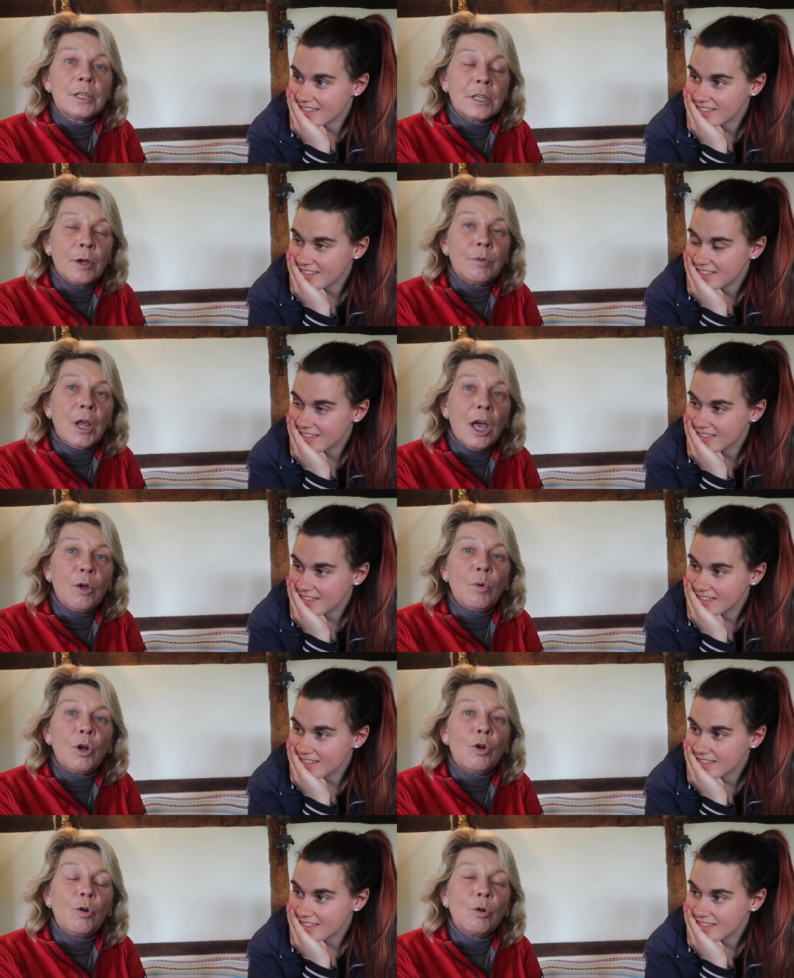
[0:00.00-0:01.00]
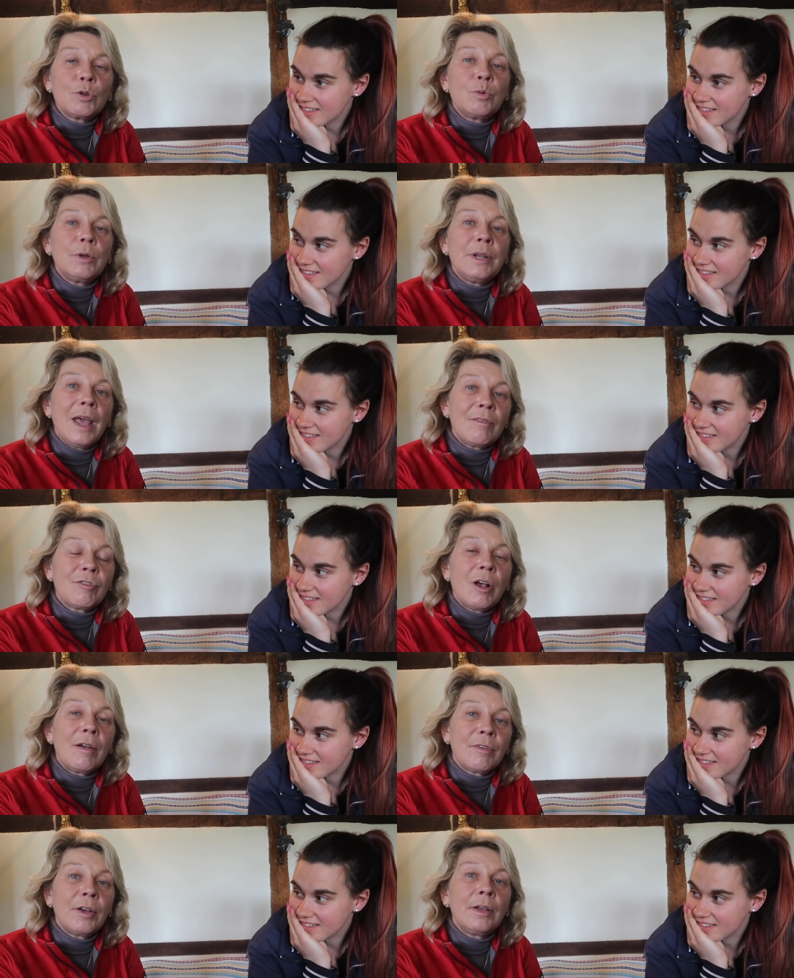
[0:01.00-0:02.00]
Speaker 1: So no, a horse will never
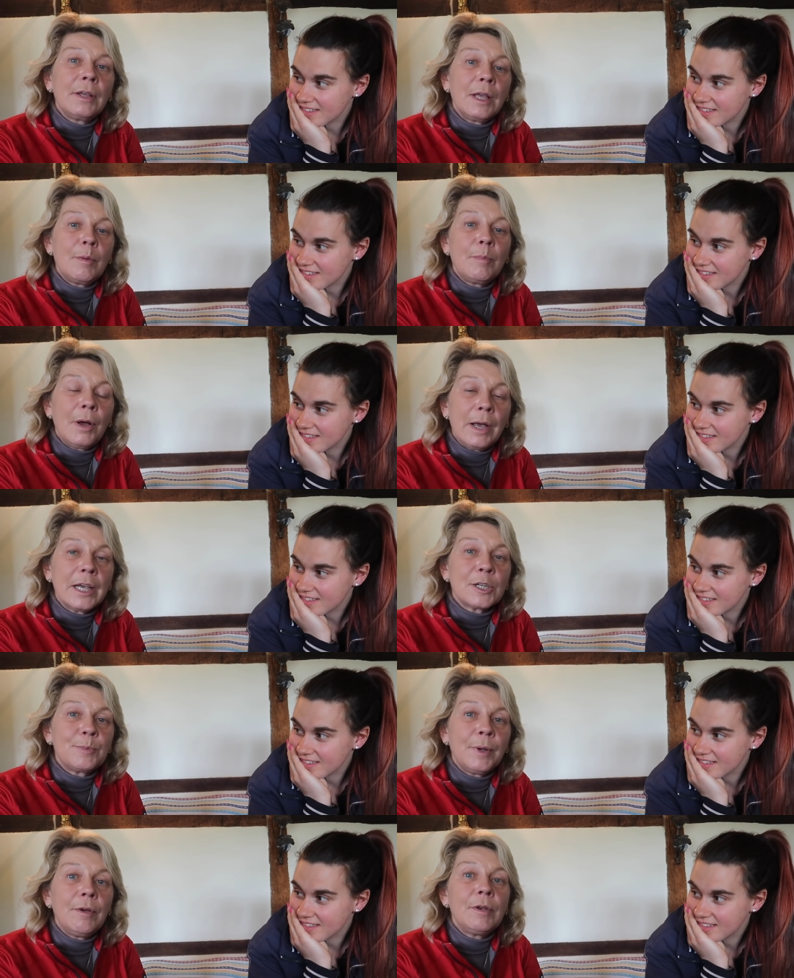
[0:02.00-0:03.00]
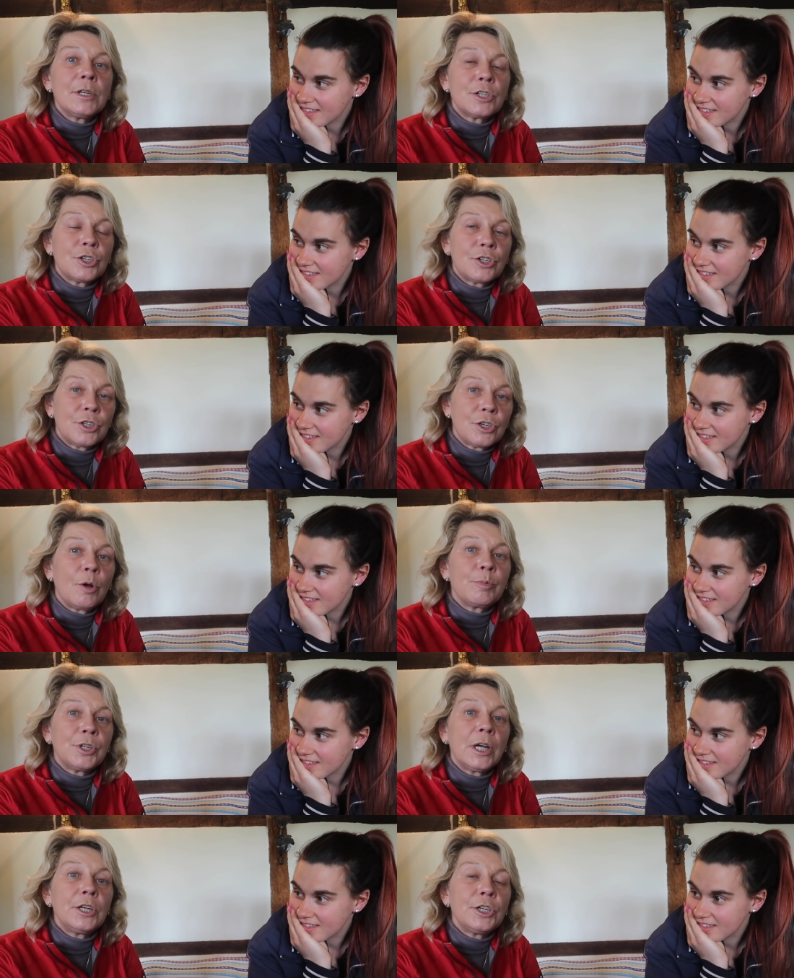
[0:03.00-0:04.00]
ever, in my experience, stop
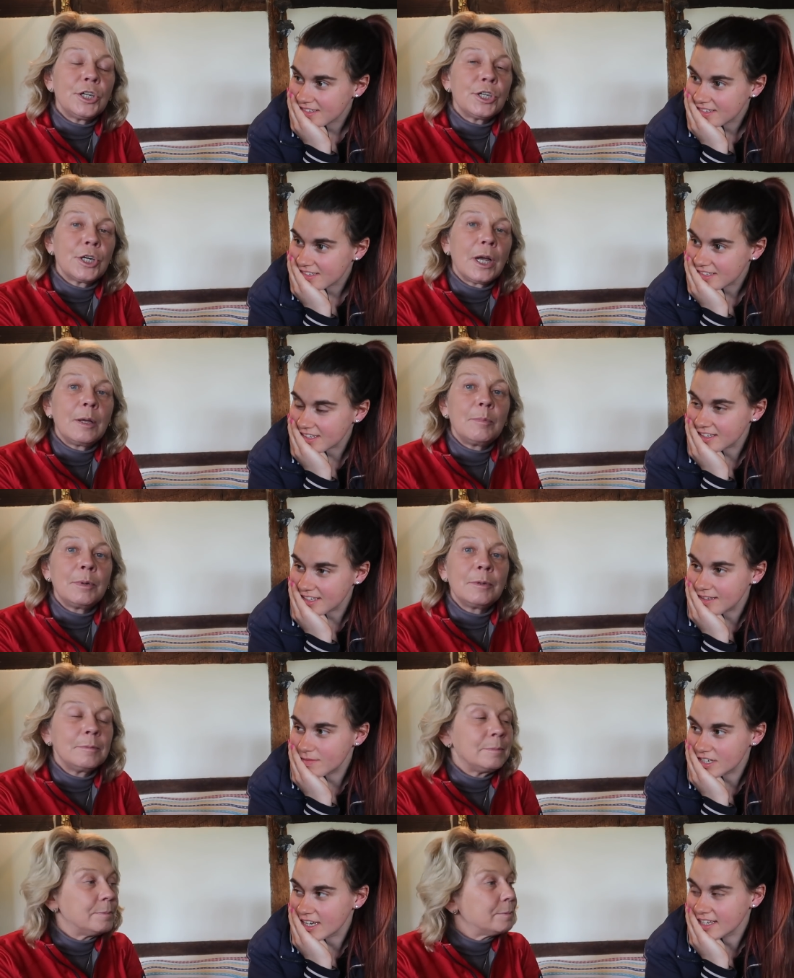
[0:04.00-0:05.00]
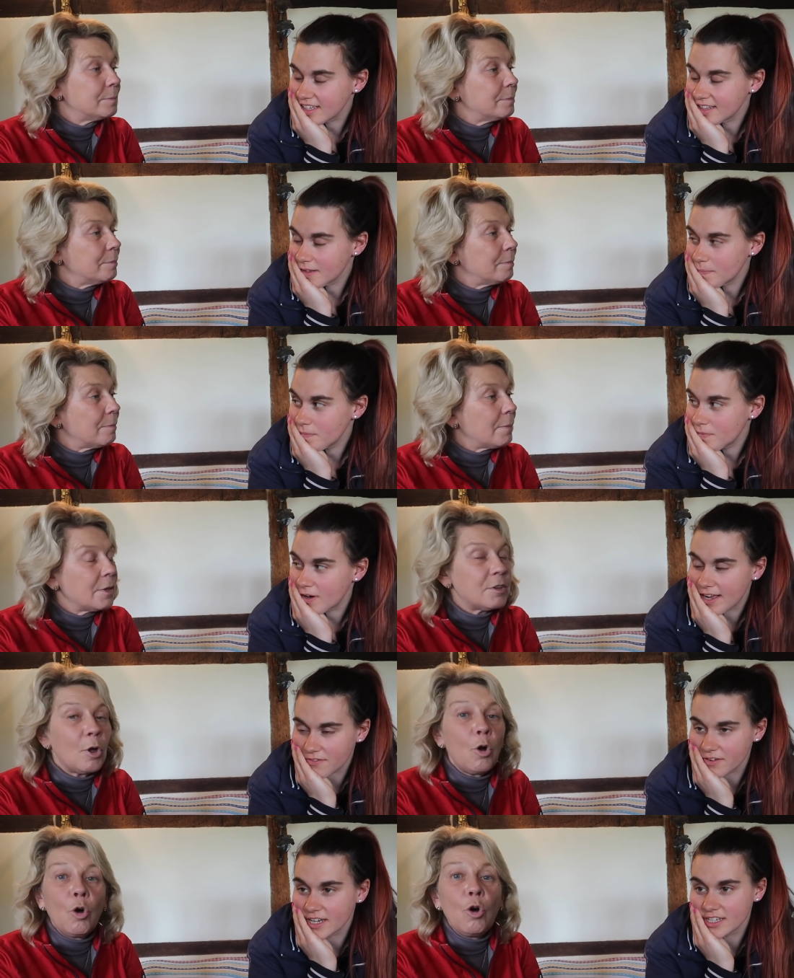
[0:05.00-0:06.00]
changing shape. So keep checking them,
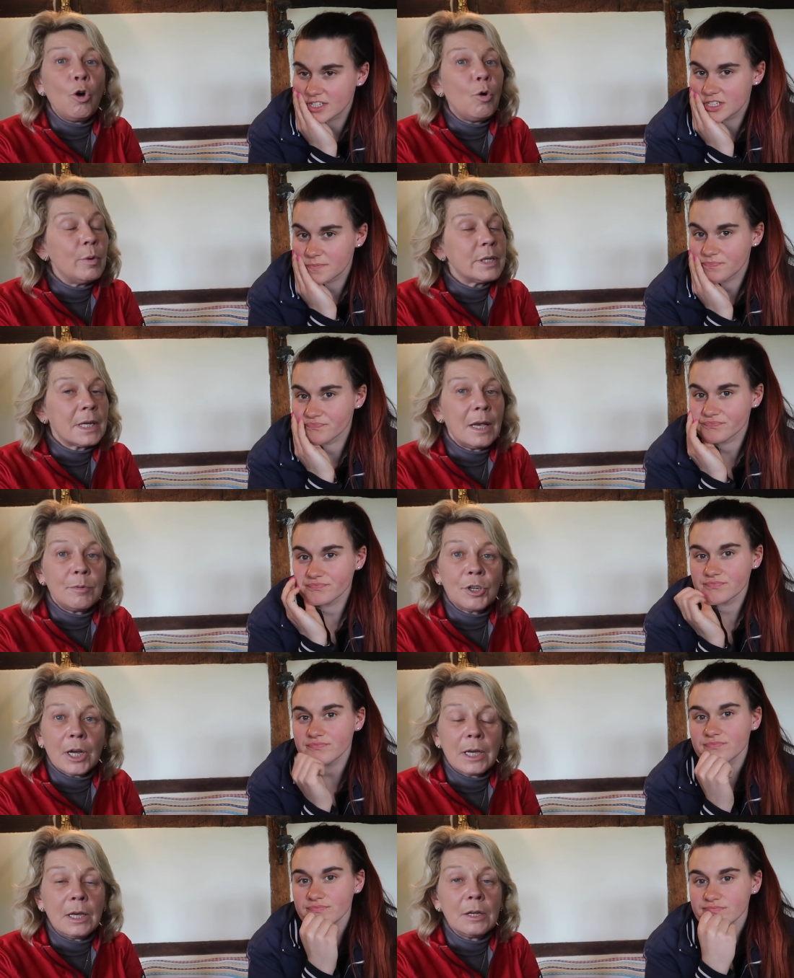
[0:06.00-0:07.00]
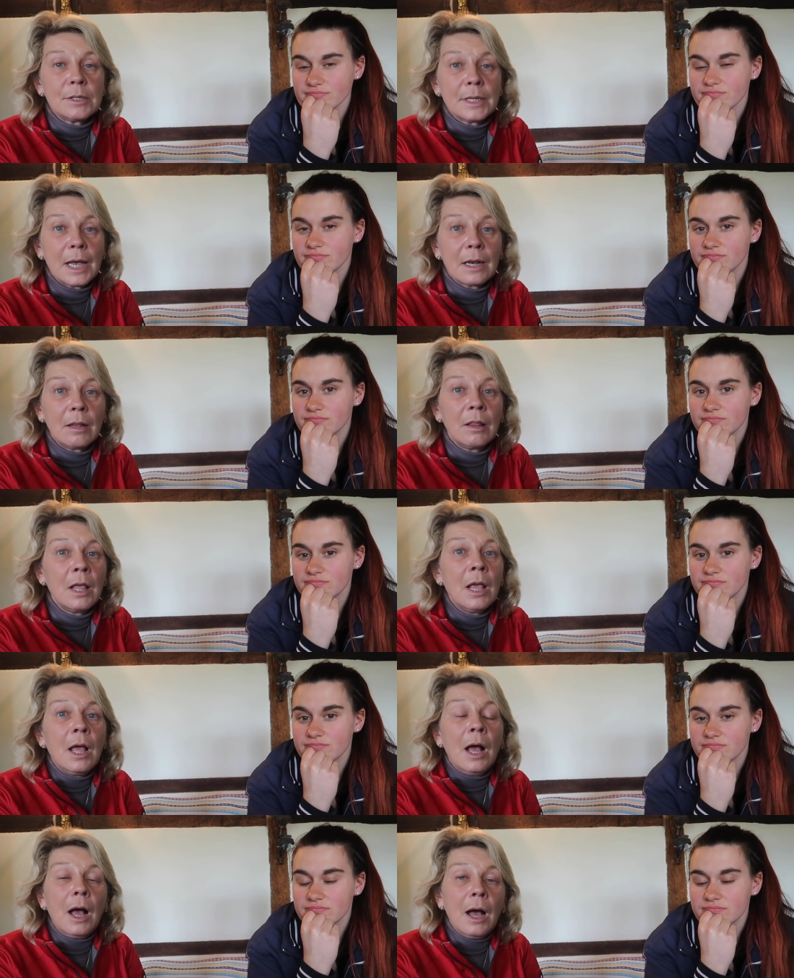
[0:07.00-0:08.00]
Speaker 2: whatever. So age. always
Speaker 1: keep checking your saddle,
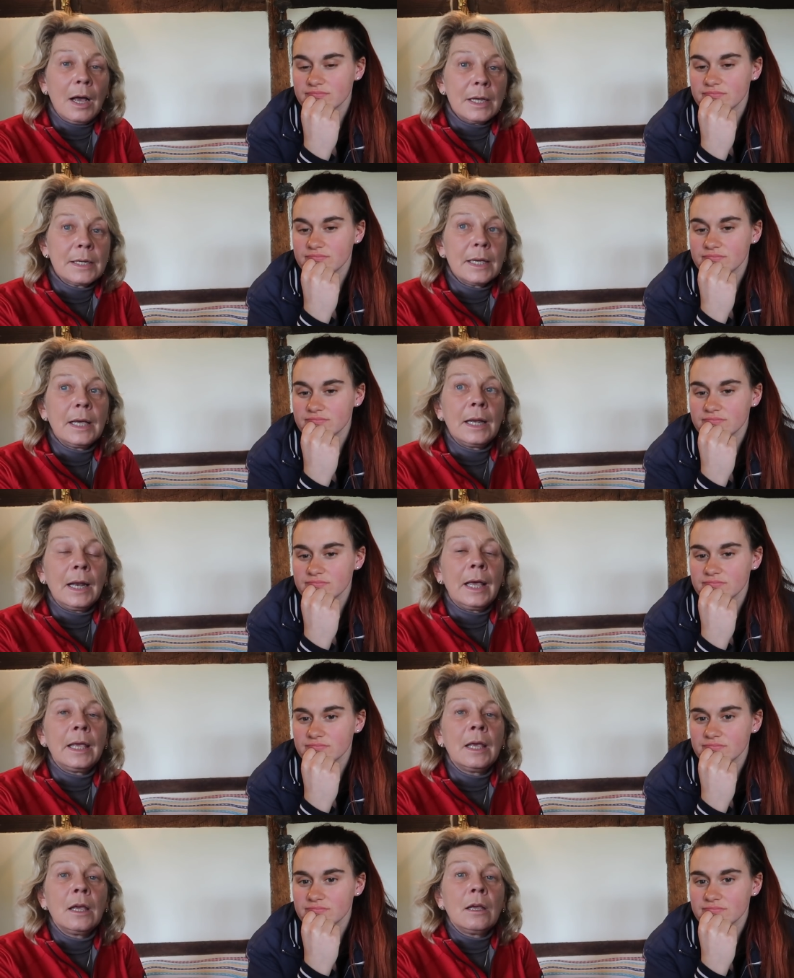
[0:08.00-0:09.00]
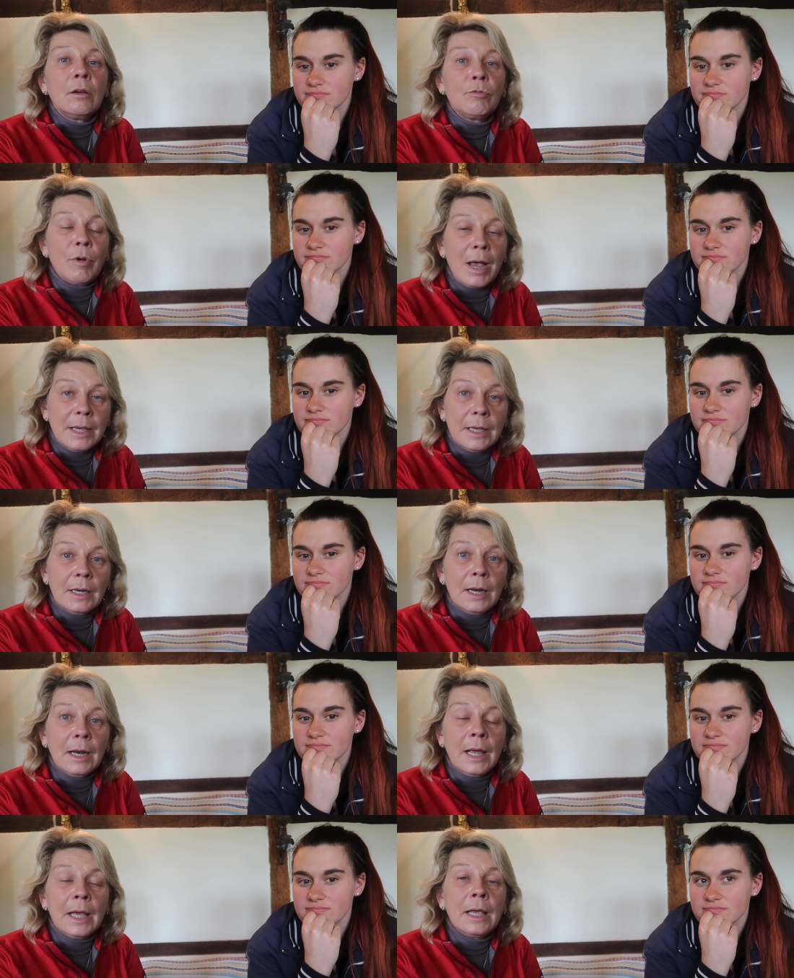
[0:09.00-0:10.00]
ideally,
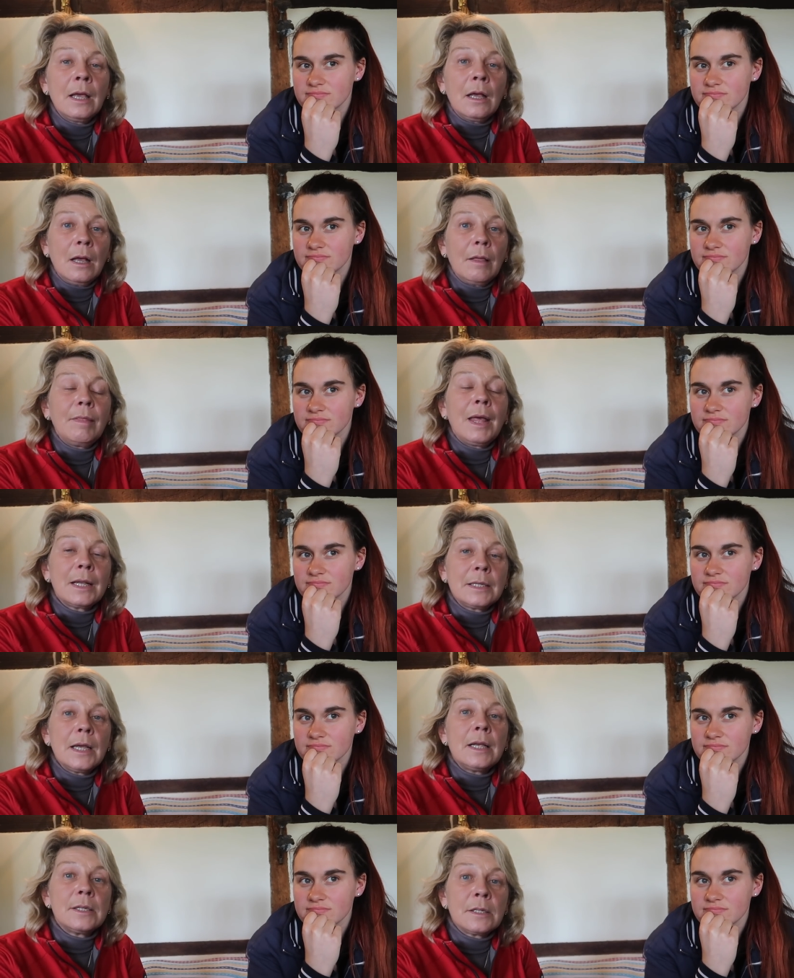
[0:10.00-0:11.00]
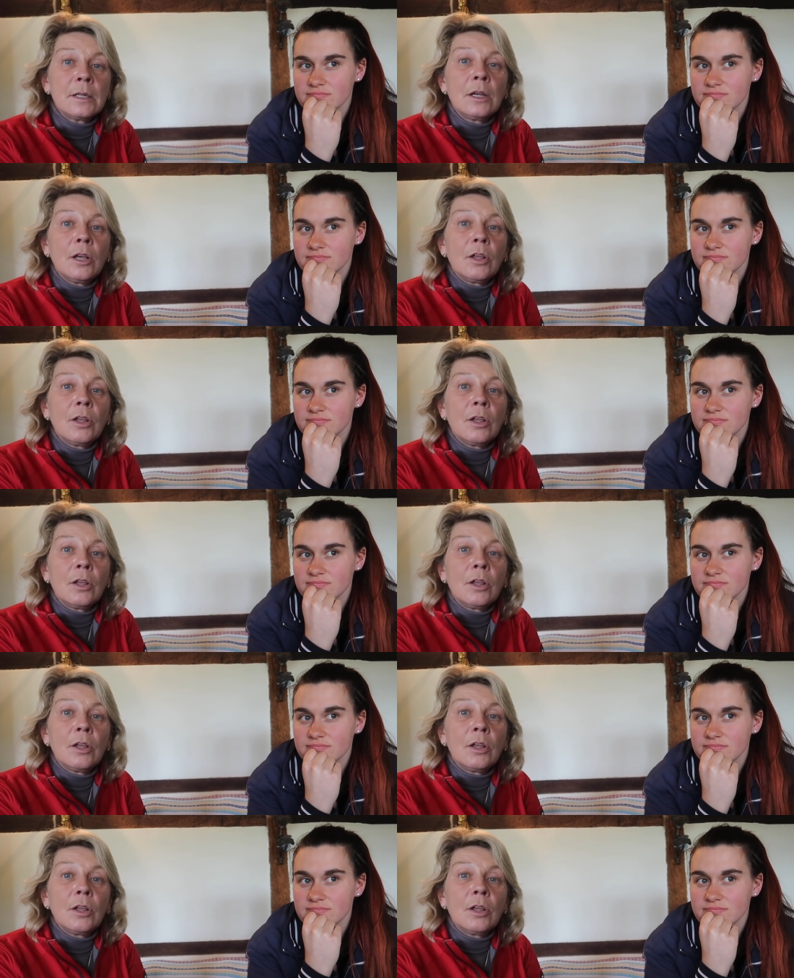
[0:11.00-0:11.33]
regularly, and that is